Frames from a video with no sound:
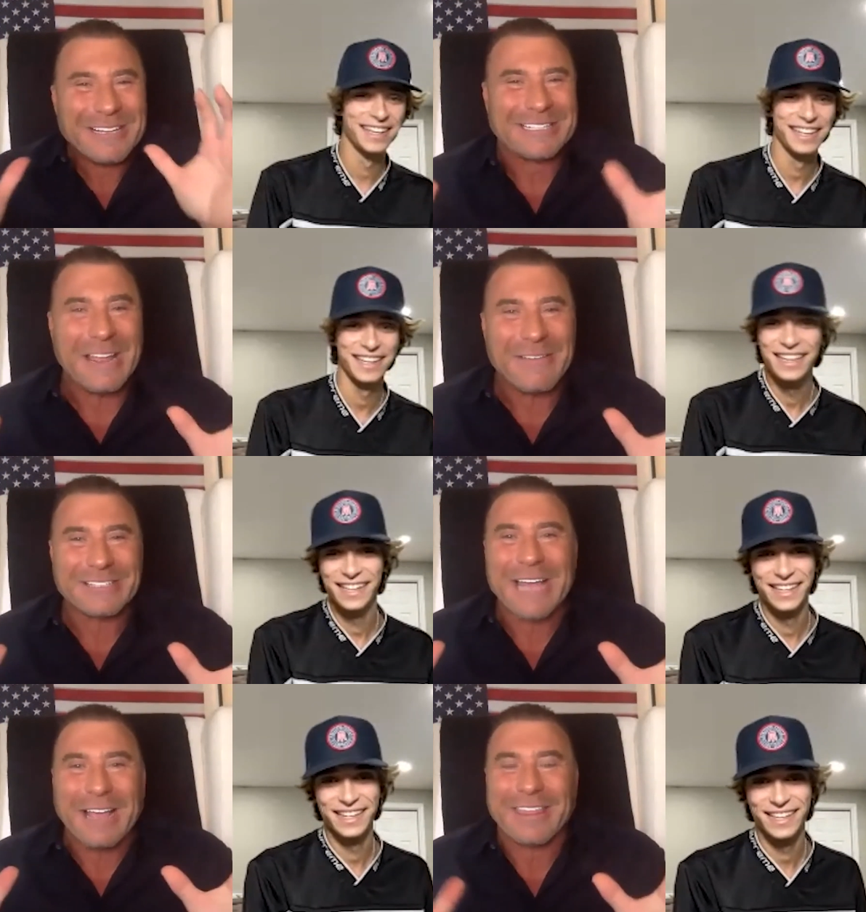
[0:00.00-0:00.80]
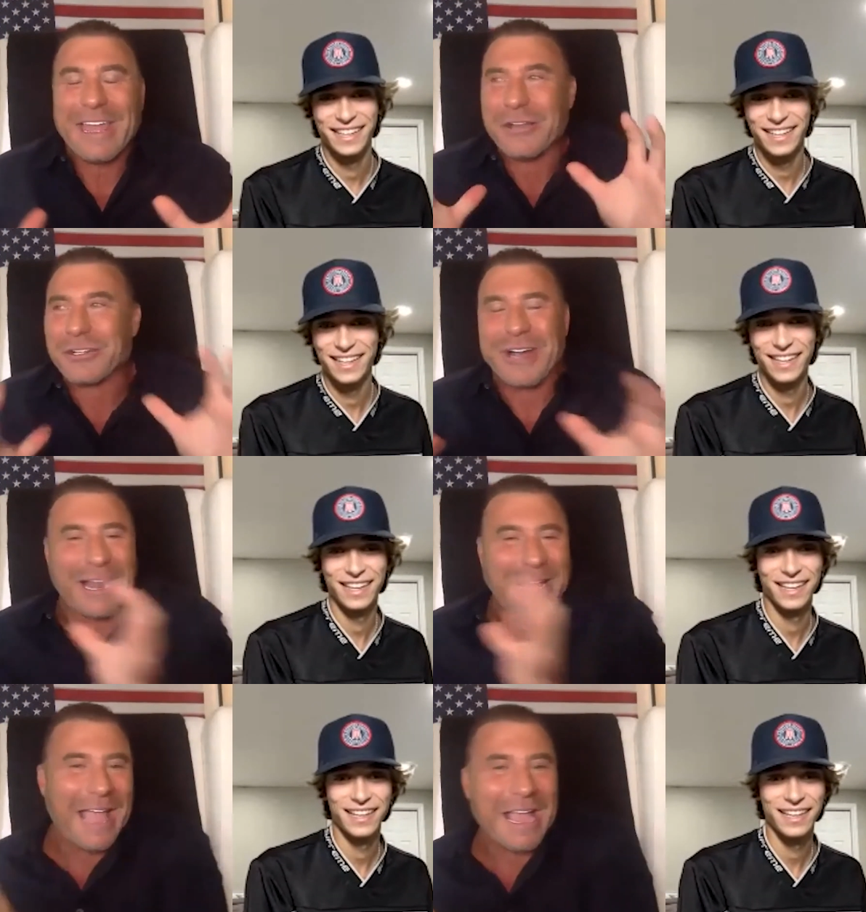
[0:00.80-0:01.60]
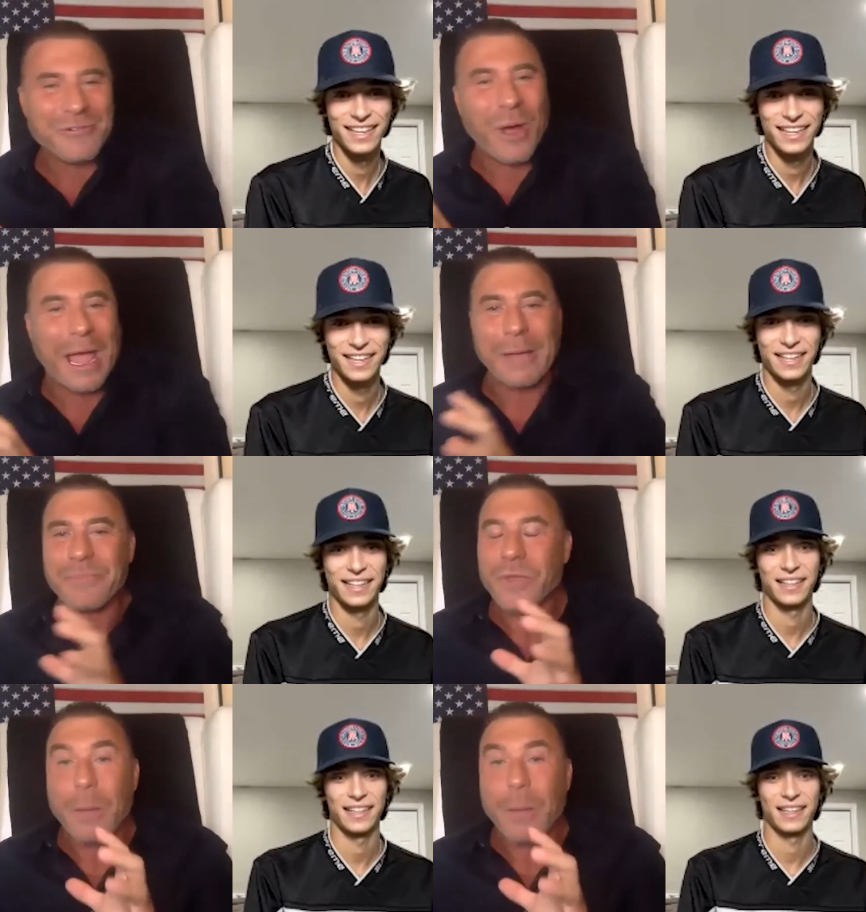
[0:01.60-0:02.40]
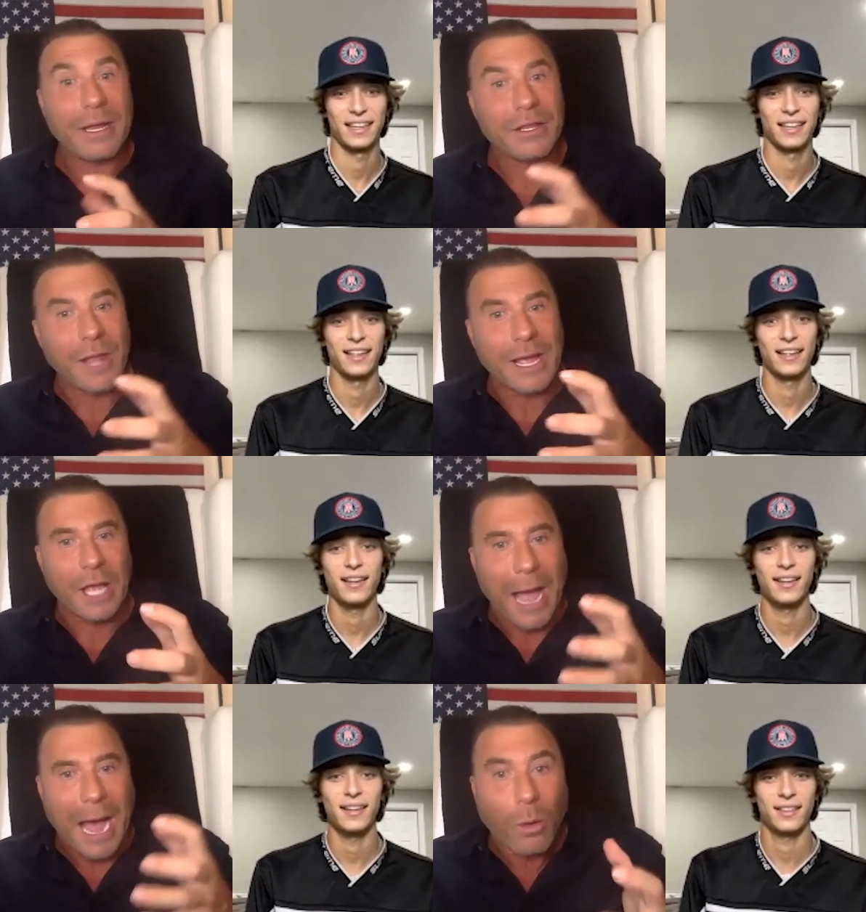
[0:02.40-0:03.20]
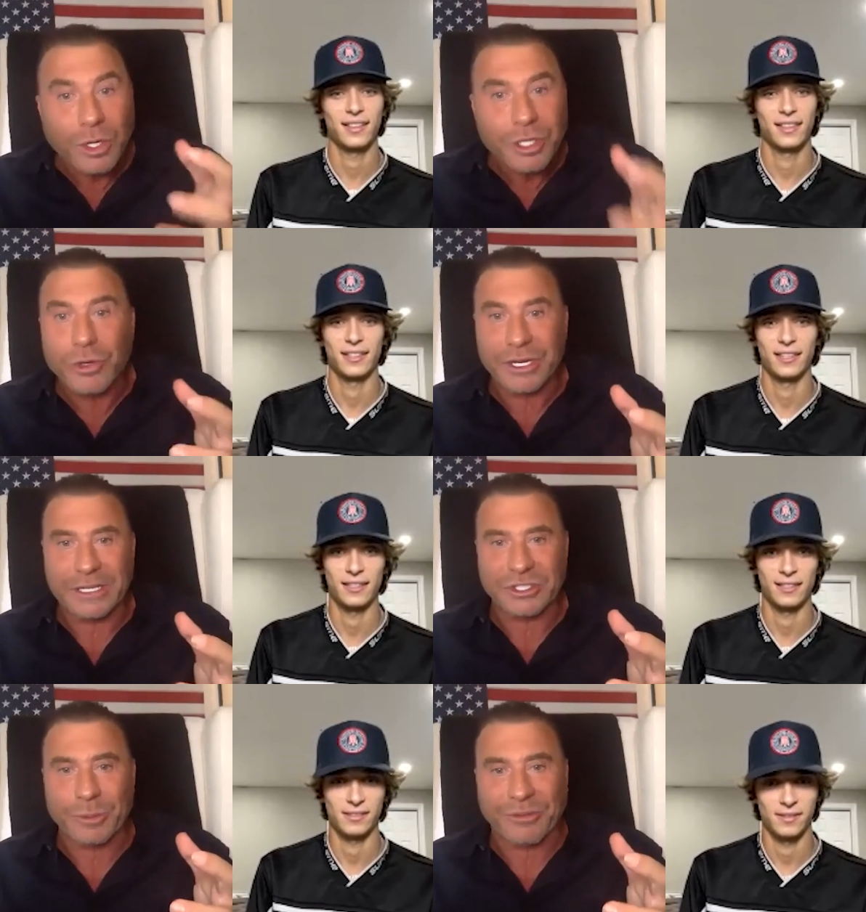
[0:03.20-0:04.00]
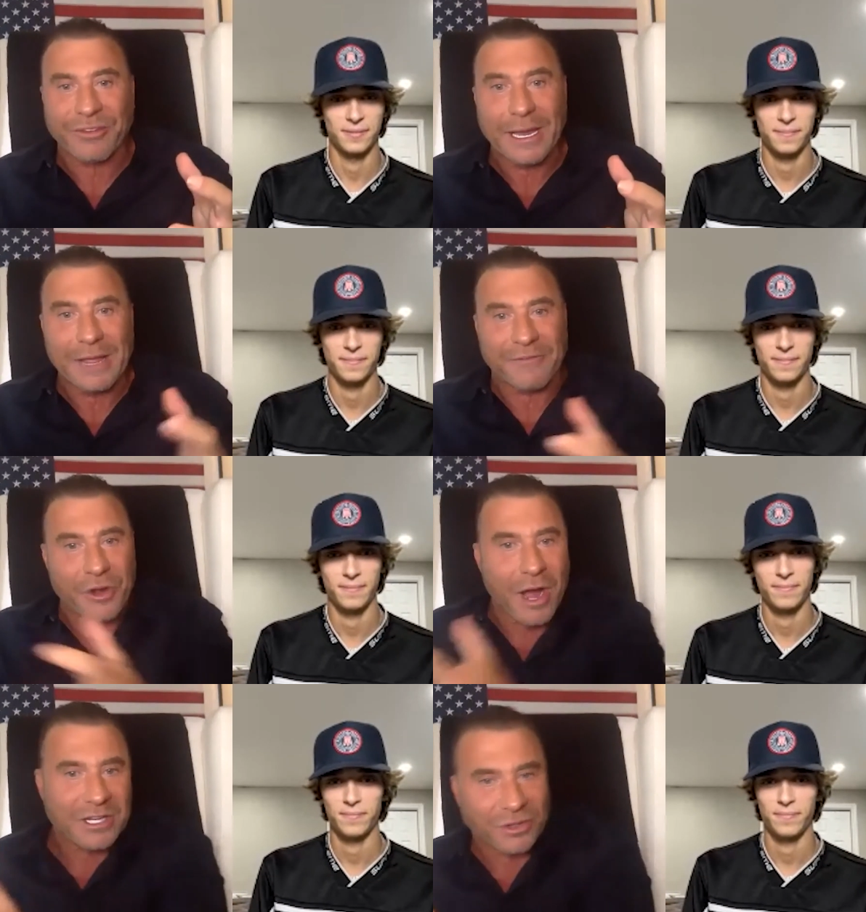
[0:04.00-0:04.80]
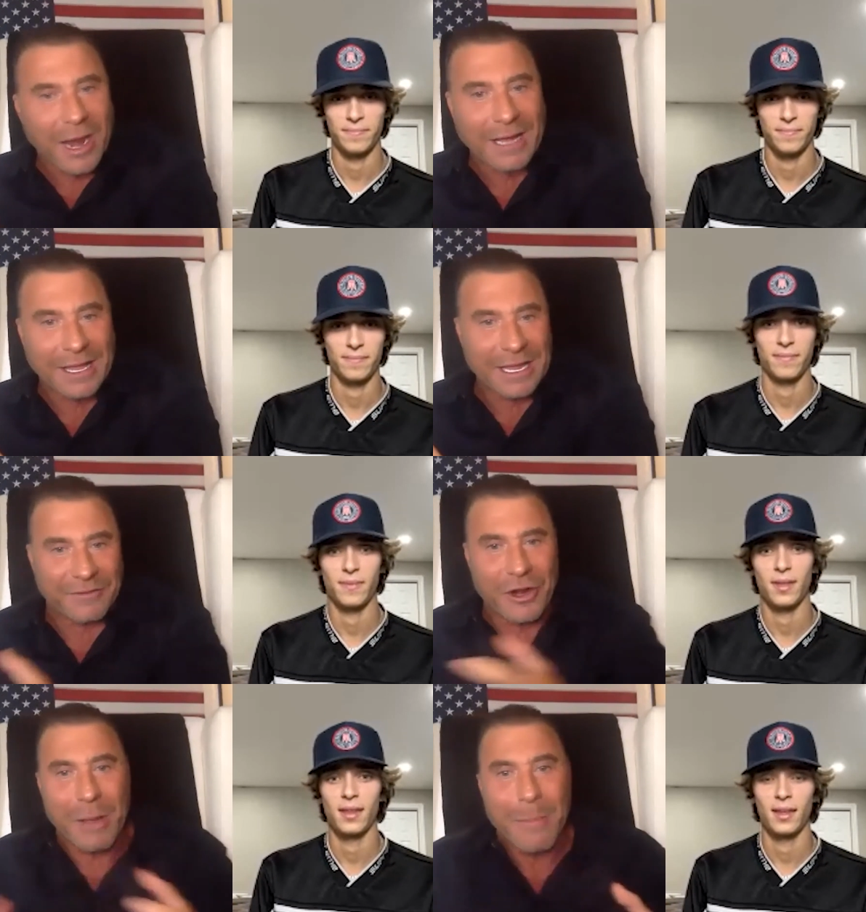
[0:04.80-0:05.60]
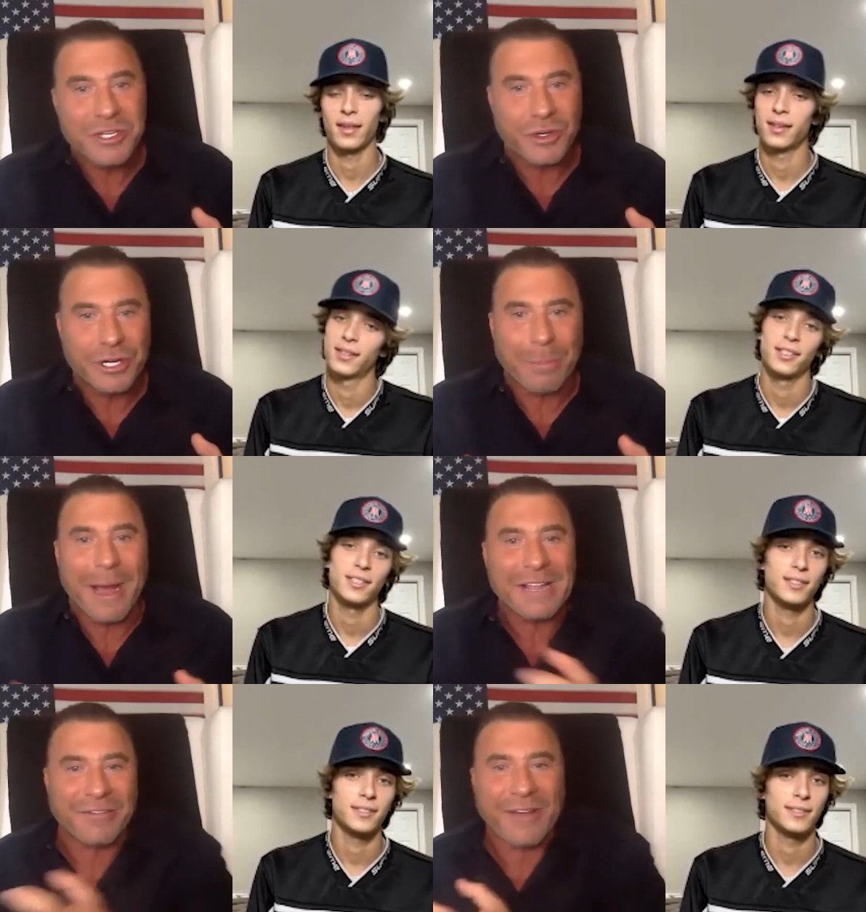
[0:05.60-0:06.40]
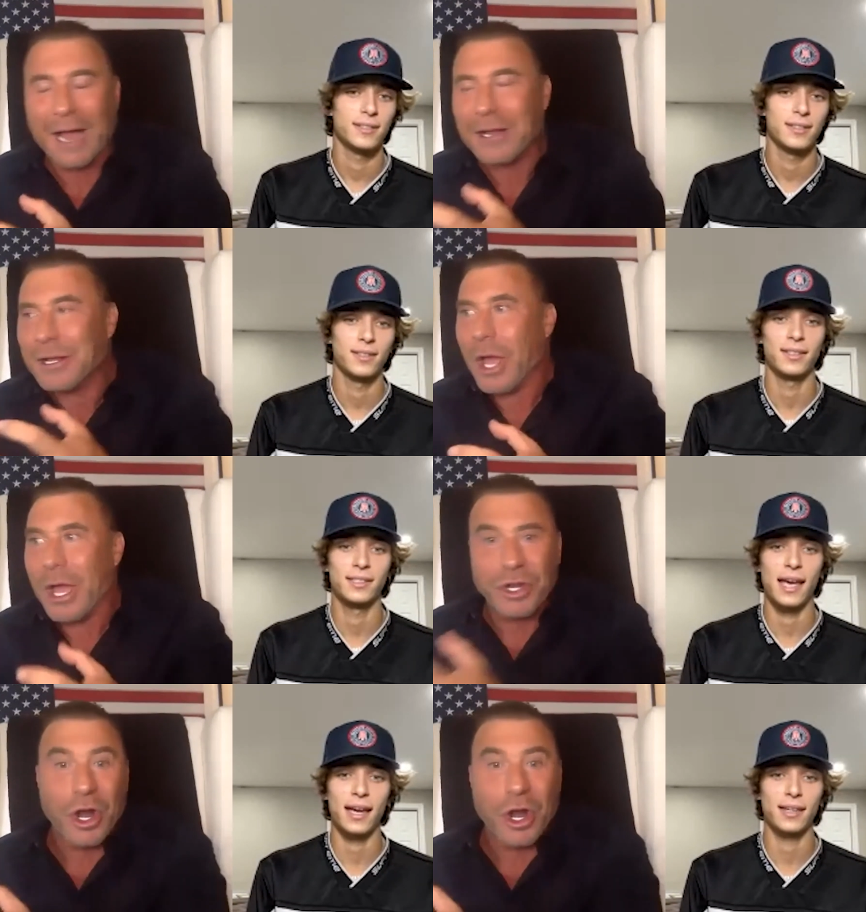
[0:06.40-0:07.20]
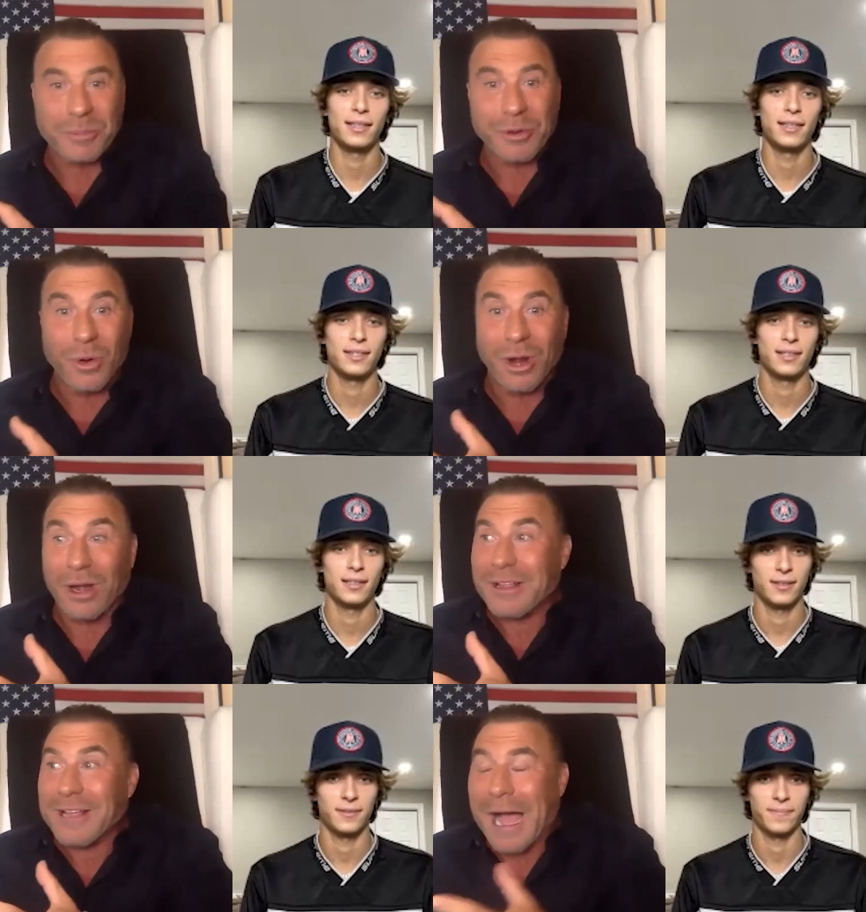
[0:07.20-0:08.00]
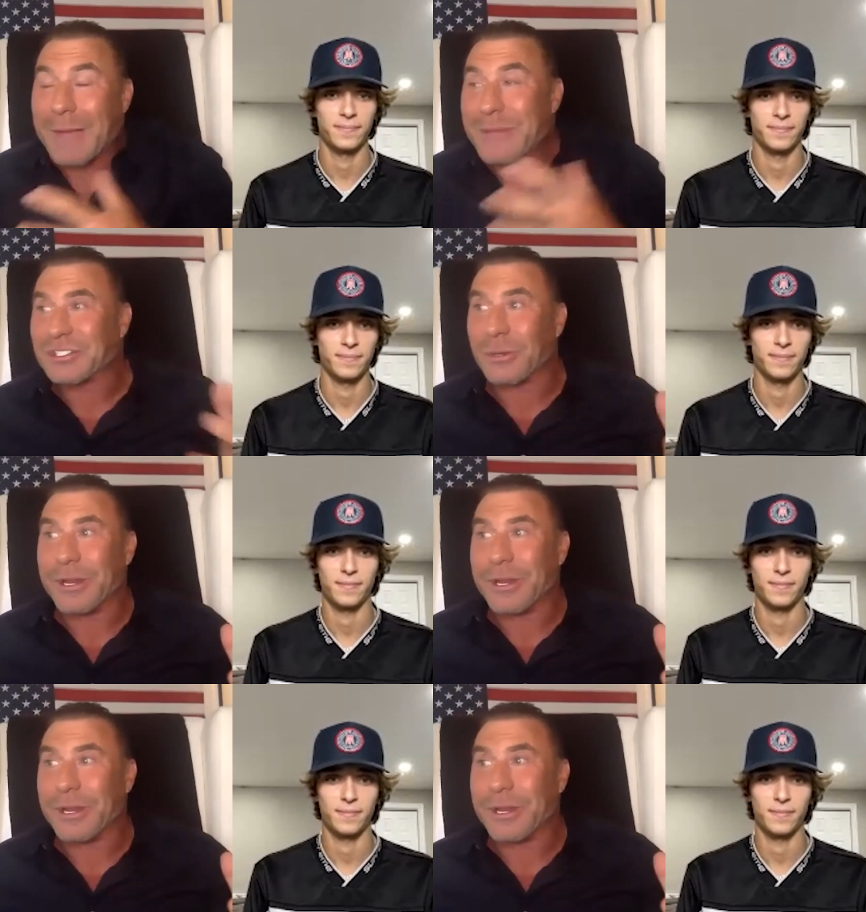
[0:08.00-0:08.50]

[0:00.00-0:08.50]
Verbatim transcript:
Speaker 1: the same exact thing. You're trying to gain weight, but like, how are you going to get super fit if you're not tracking it? If you're not measuring your body fat? As an entrepreneur, I mean, so